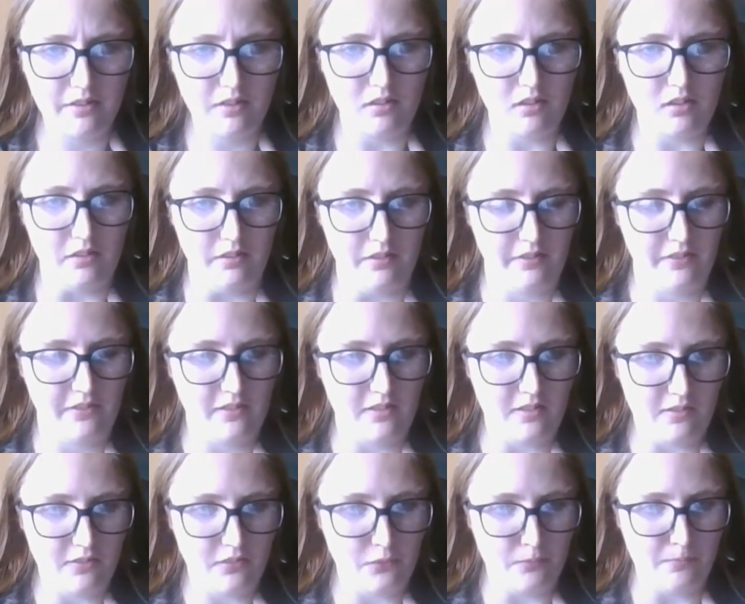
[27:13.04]
Oh,
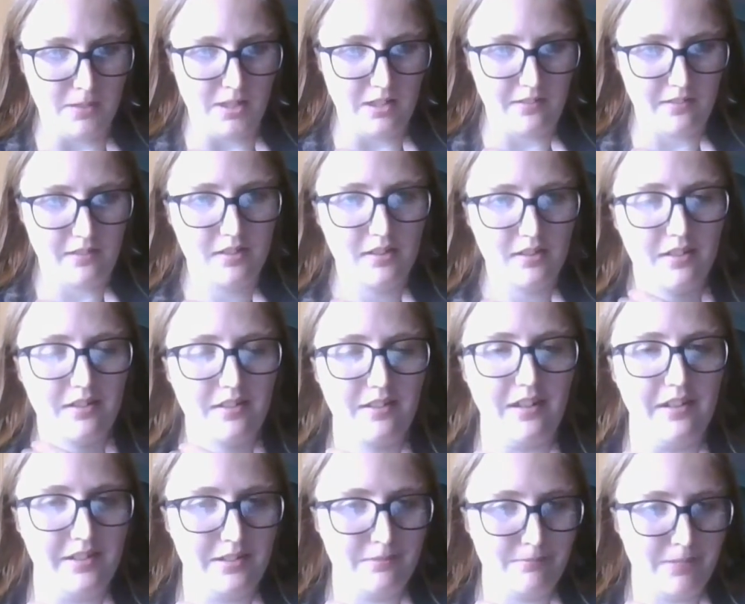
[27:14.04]
excuse me.
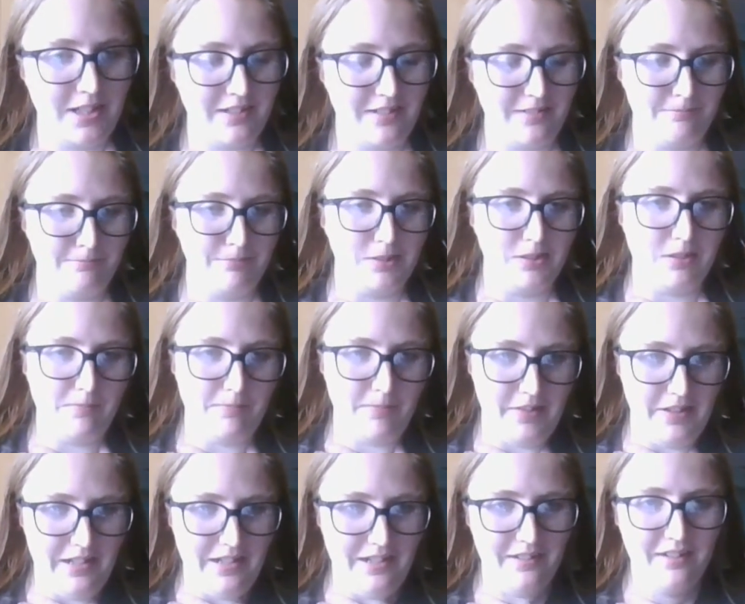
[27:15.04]
I didn't mean to burp
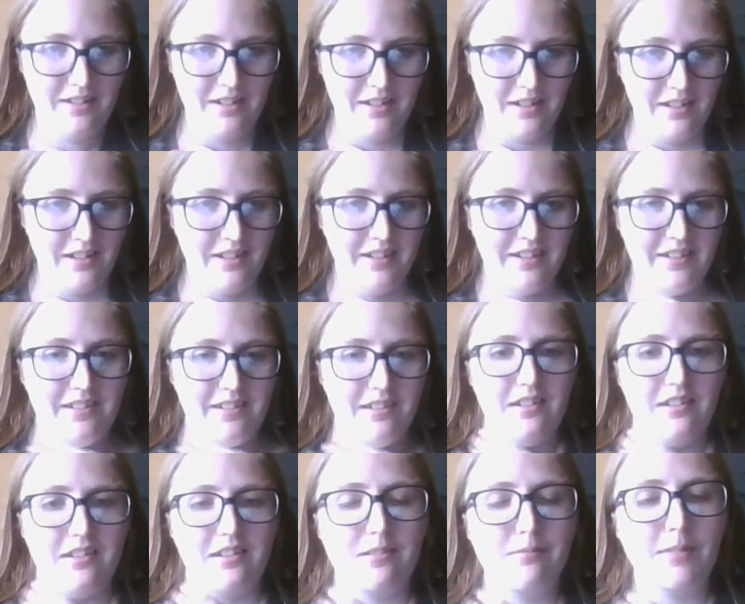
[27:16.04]
that.
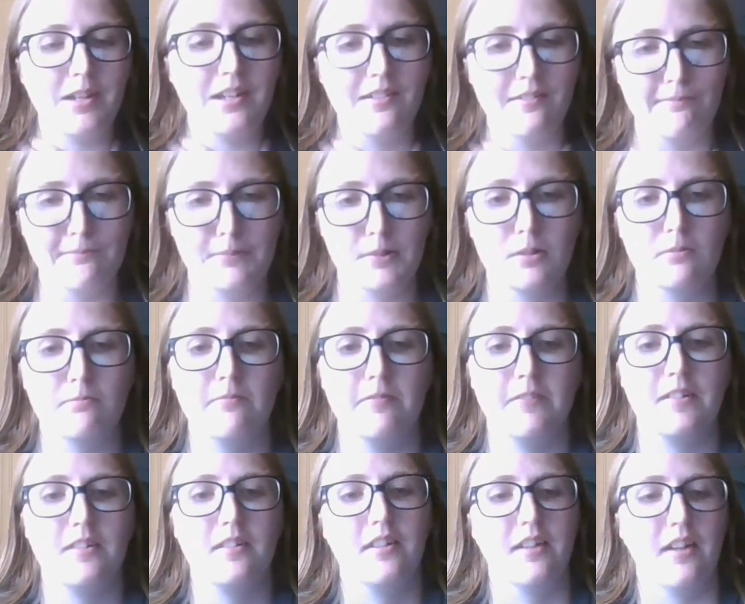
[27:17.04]
I didn't mean to burp,
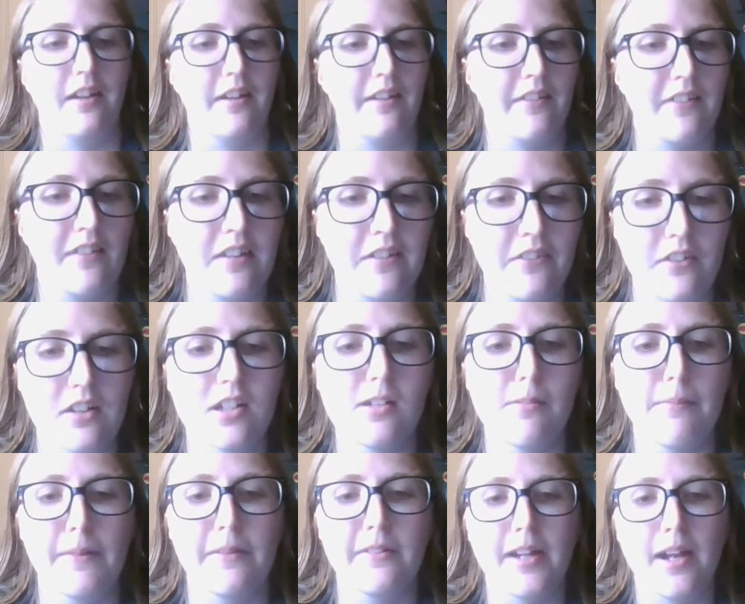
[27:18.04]
guys.
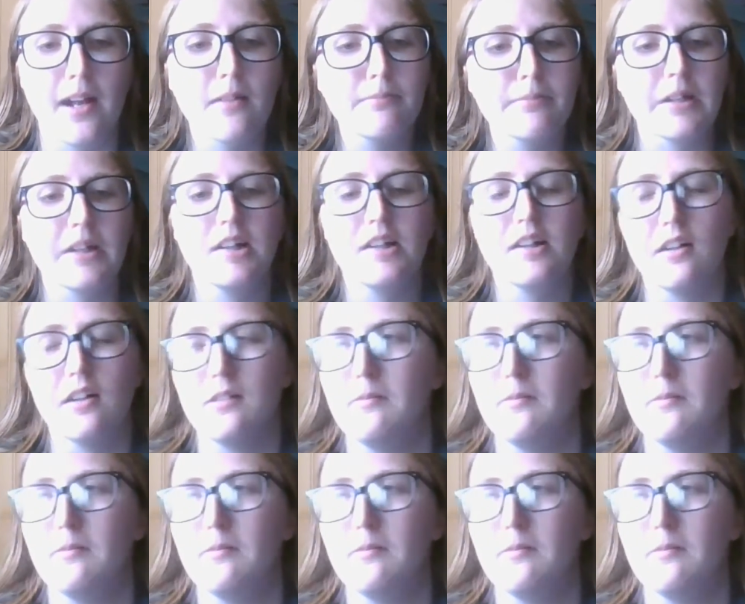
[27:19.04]
Sorry about that. But,